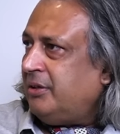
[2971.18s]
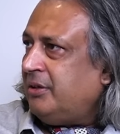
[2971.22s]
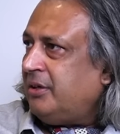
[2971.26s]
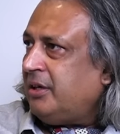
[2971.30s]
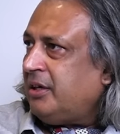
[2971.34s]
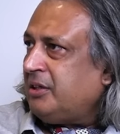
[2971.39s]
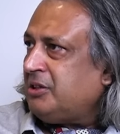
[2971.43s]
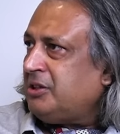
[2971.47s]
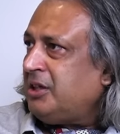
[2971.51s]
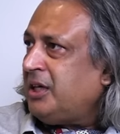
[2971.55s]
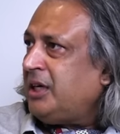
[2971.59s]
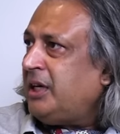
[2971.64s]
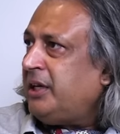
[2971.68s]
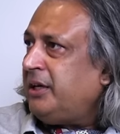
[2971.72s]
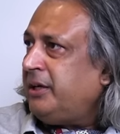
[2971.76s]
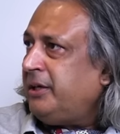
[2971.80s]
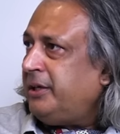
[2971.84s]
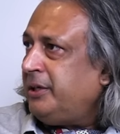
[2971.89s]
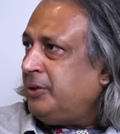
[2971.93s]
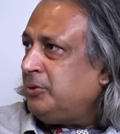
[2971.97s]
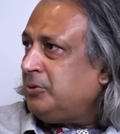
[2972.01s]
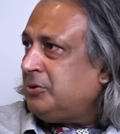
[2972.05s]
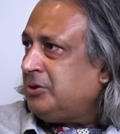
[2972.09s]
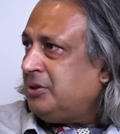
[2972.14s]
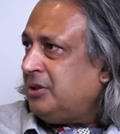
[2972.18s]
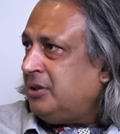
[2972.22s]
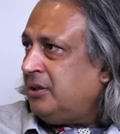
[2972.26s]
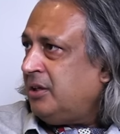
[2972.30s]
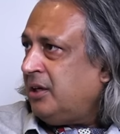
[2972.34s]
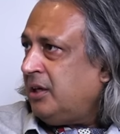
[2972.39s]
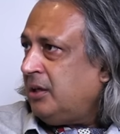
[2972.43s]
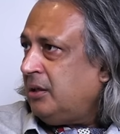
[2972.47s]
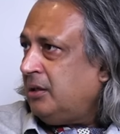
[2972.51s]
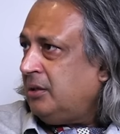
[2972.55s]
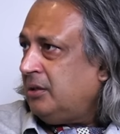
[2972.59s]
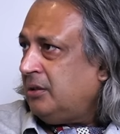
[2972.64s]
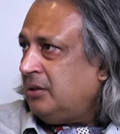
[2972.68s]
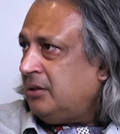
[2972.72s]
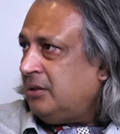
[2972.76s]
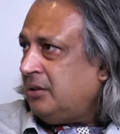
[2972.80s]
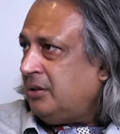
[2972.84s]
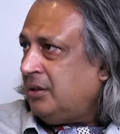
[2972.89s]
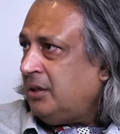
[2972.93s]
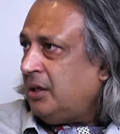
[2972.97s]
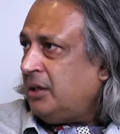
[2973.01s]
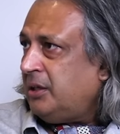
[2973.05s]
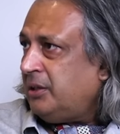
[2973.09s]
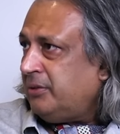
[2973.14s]
drastically reduced the drug
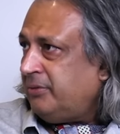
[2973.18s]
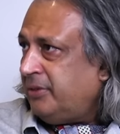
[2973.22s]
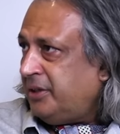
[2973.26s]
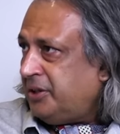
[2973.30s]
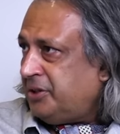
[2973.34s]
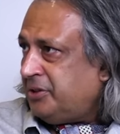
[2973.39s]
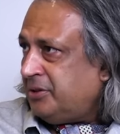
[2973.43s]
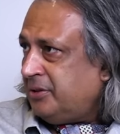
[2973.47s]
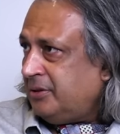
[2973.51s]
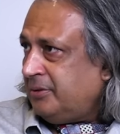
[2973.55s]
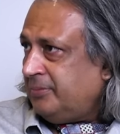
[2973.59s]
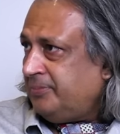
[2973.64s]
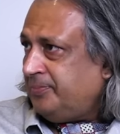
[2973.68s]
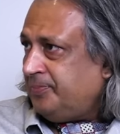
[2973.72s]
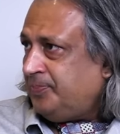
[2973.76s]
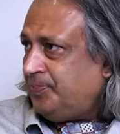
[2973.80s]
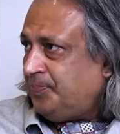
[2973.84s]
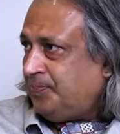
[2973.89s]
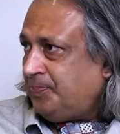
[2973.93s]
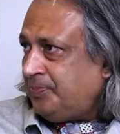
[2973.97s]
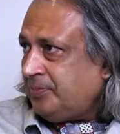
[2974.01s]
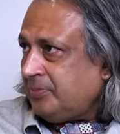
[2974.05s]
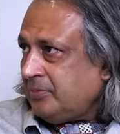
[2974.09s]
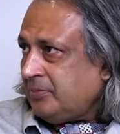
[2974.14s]
cultivation.